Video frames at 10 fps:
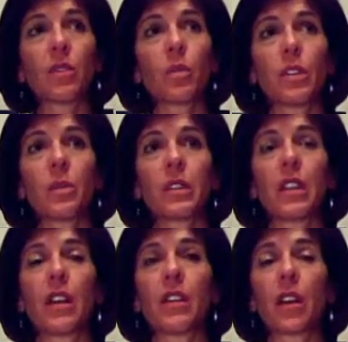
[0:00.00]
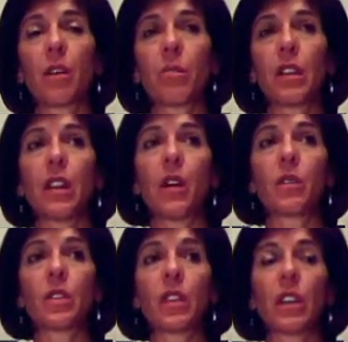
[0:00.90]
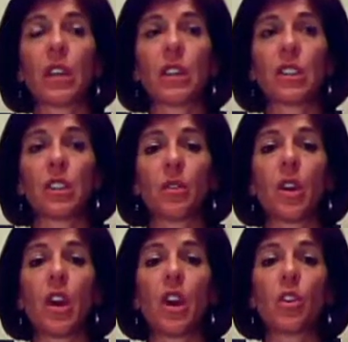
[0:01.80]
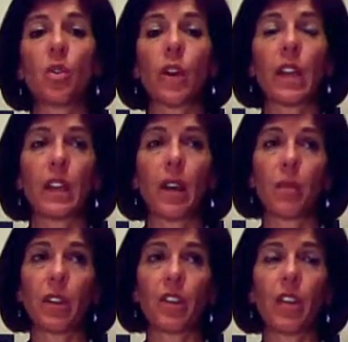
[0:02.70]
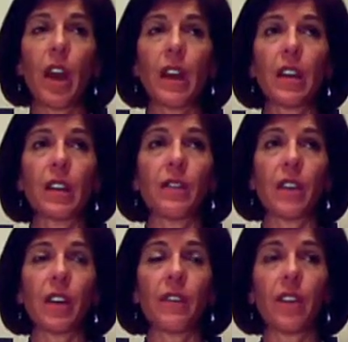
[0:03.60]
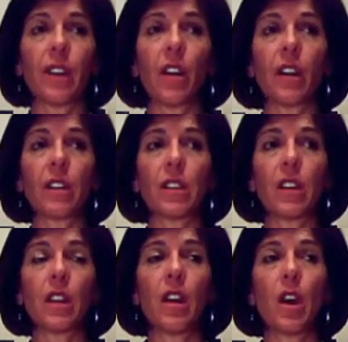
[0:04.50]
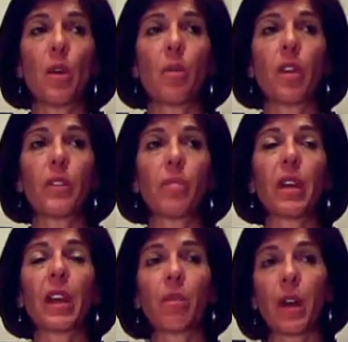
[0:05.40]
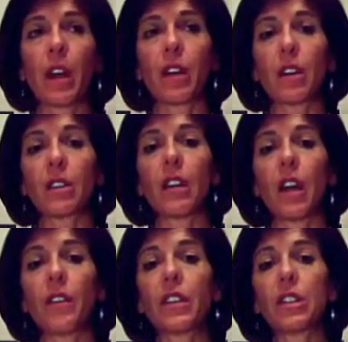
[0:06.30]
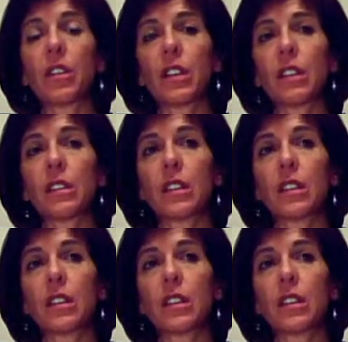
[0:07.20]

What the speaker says: which was another company that was looking into joining them when United is very, very large and one of the big competitors in health insurance.